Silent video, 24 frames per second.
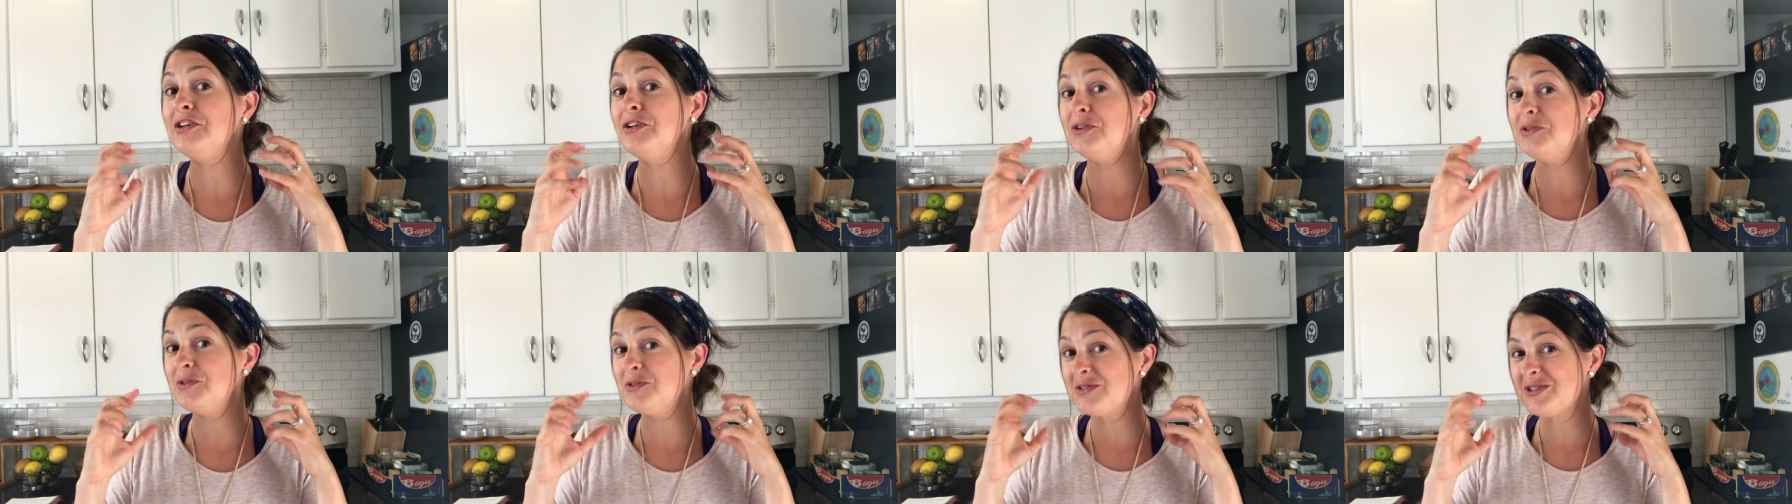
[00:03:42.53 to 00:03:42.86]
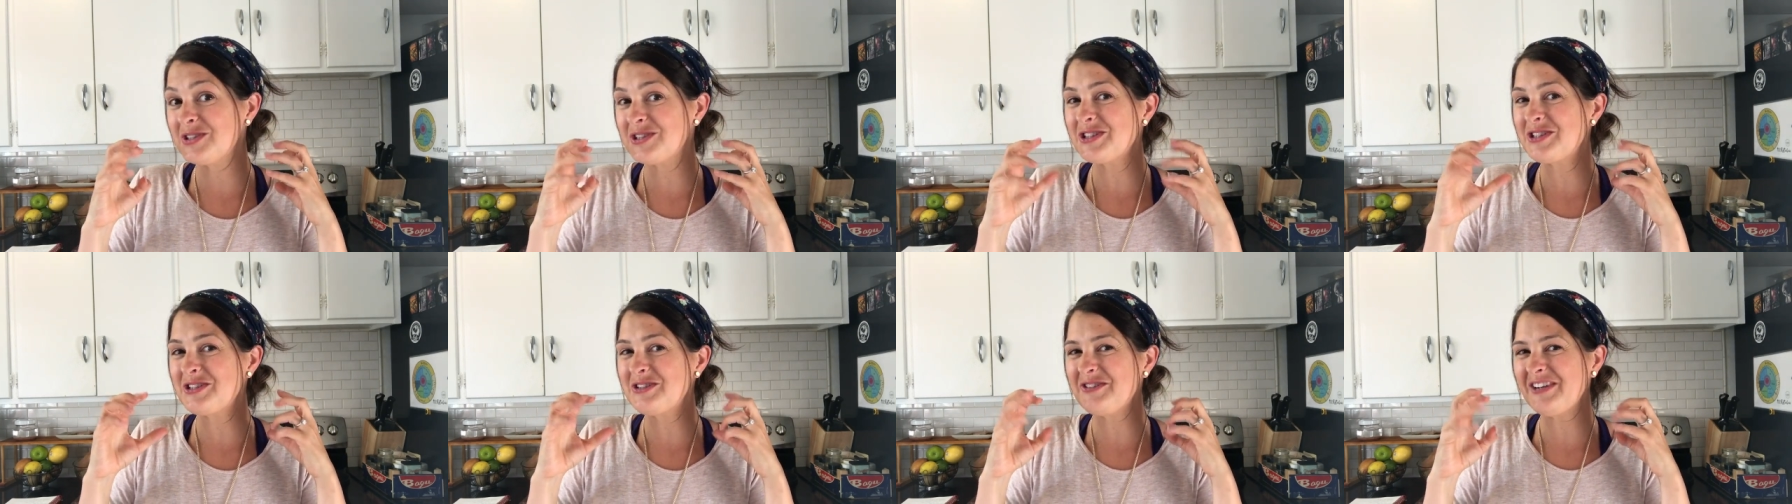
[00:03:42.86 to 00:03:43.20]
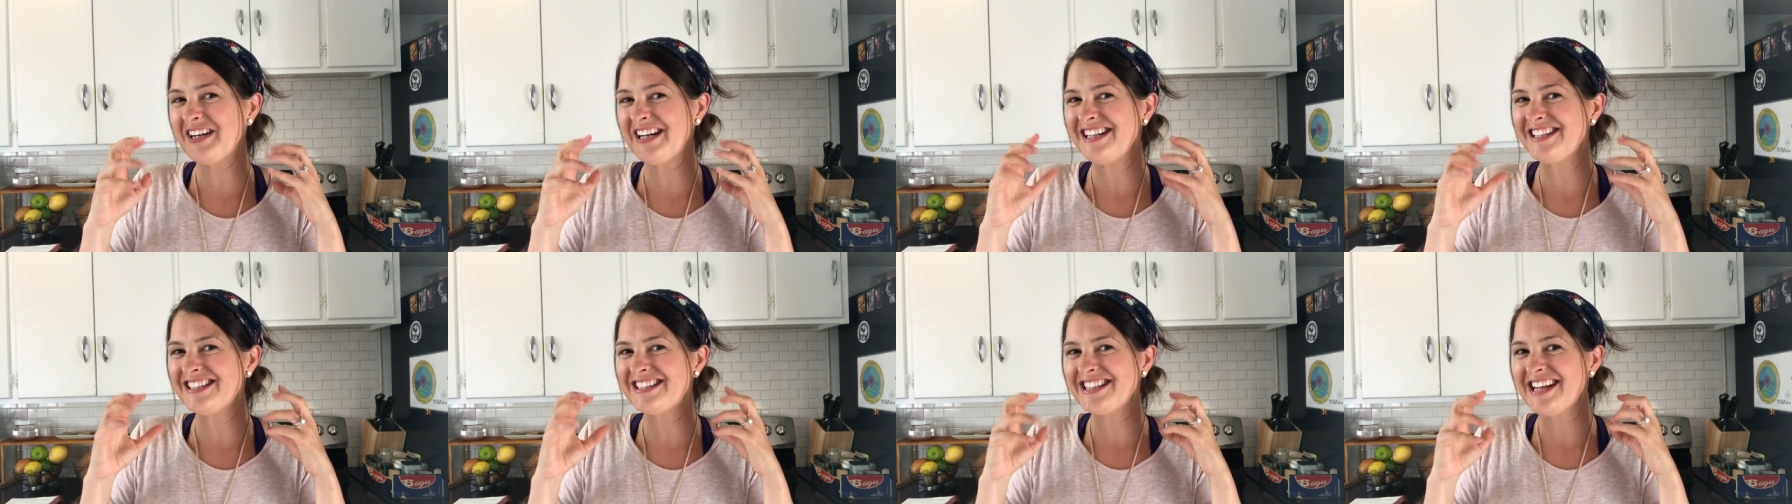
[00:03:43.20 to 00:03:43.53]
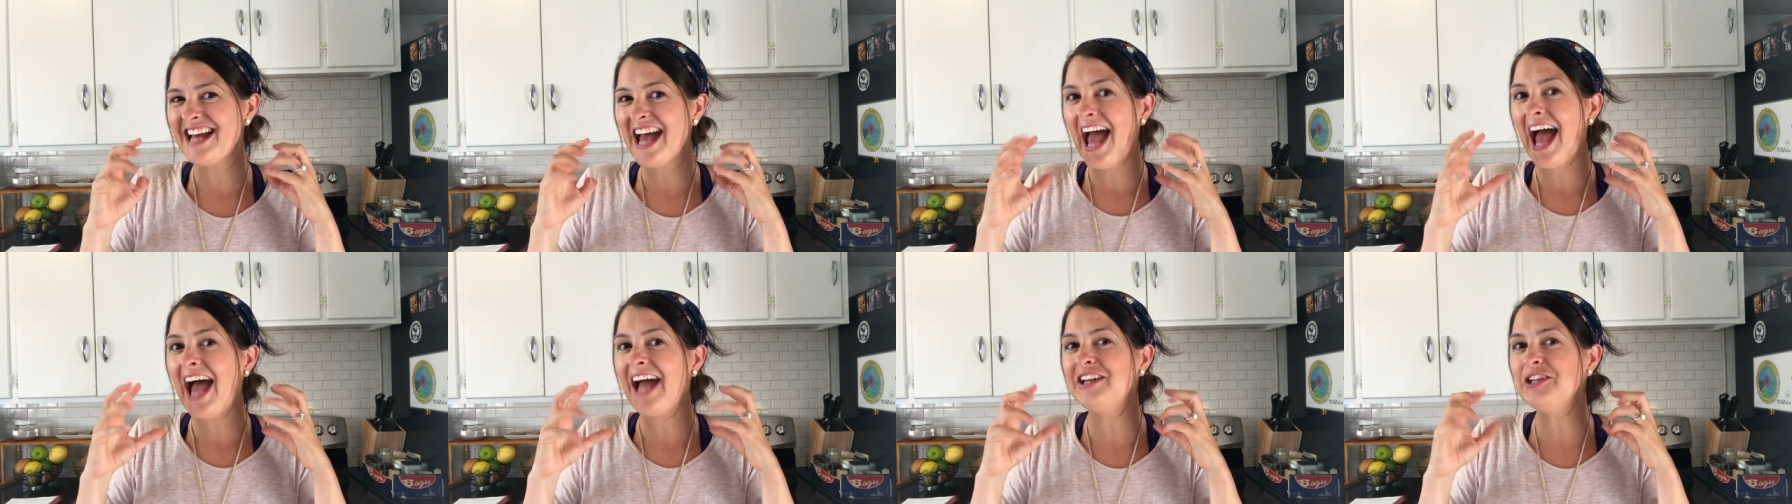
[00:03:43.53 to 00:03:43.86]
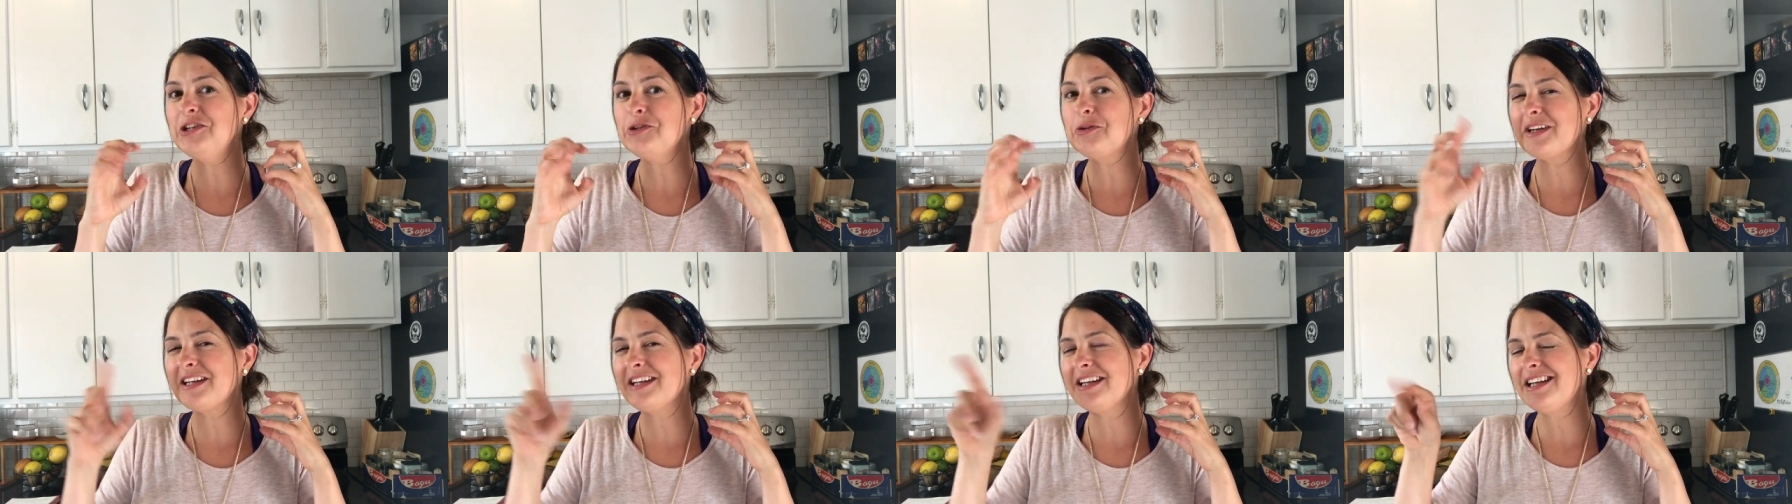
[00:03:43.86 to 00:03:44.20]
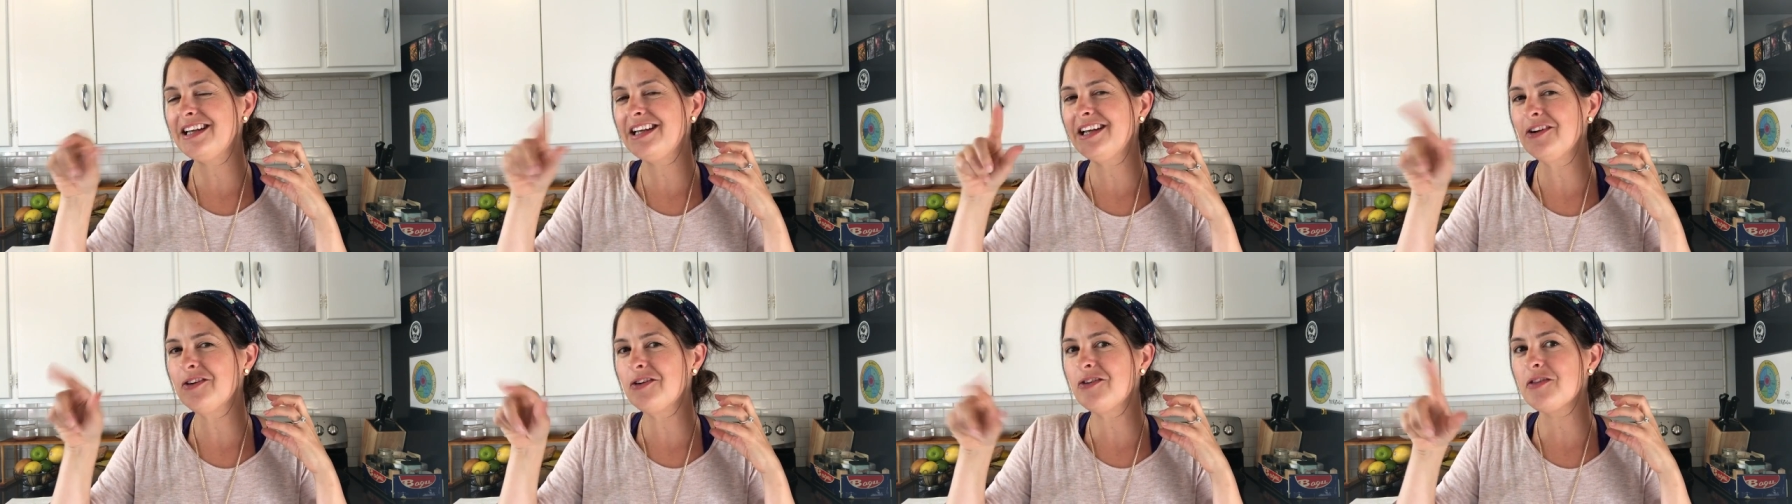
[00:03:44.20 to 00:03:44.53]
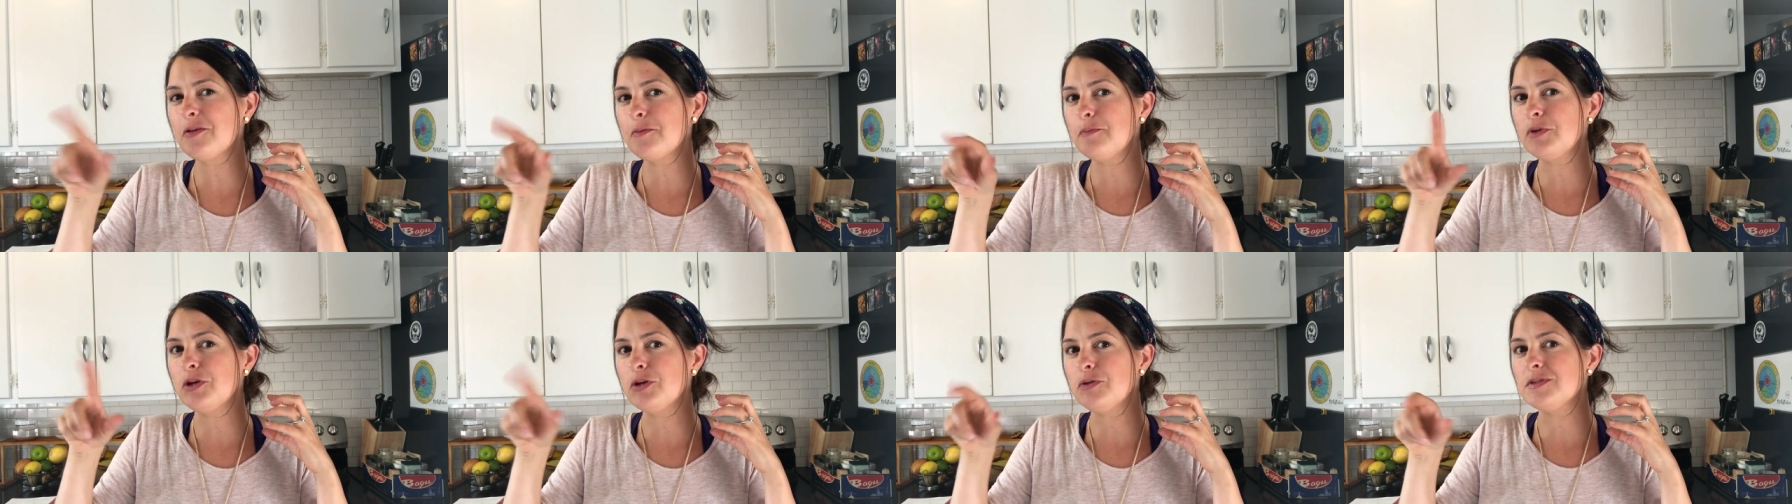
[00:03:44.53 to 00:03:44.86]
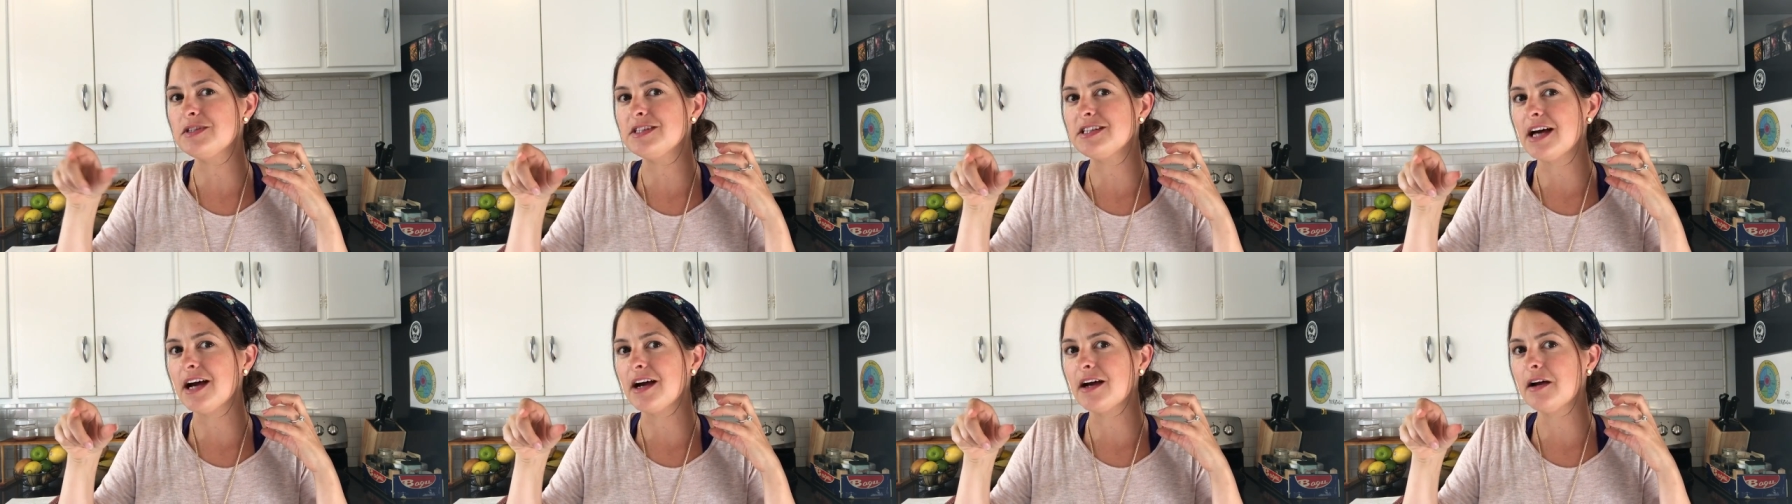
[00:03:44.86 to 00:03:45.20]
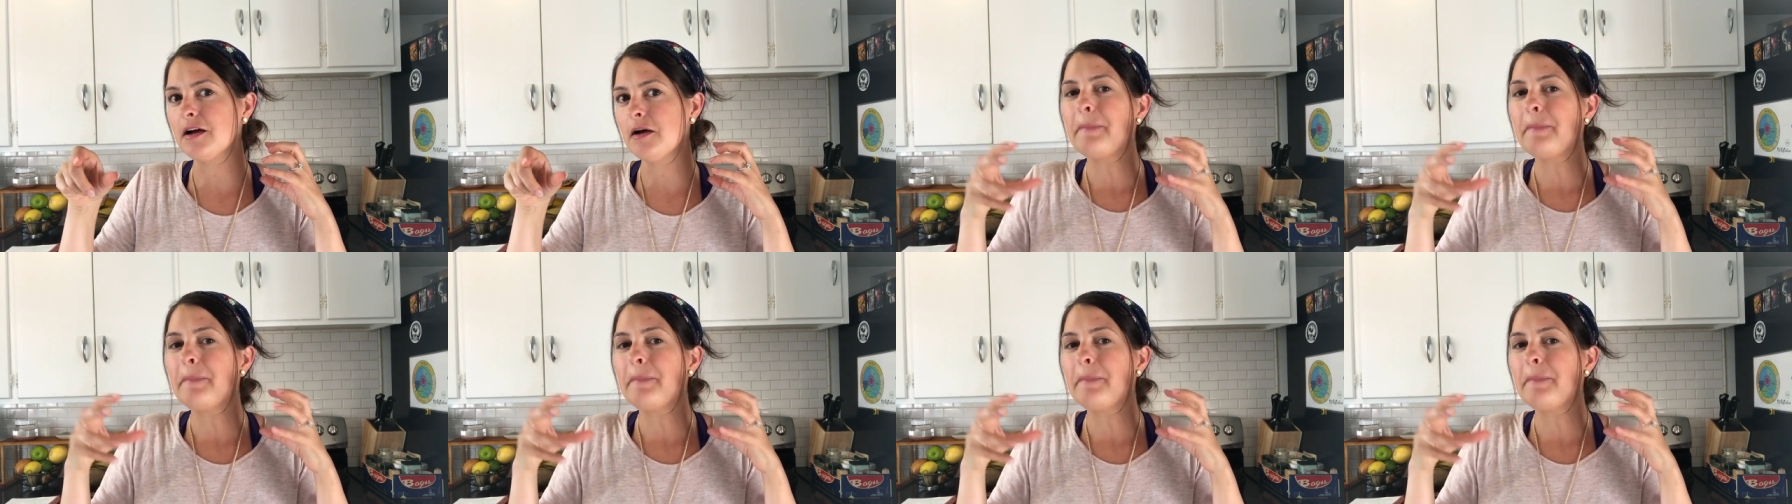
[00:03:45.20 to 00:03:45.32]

used to it, and you can hear the music.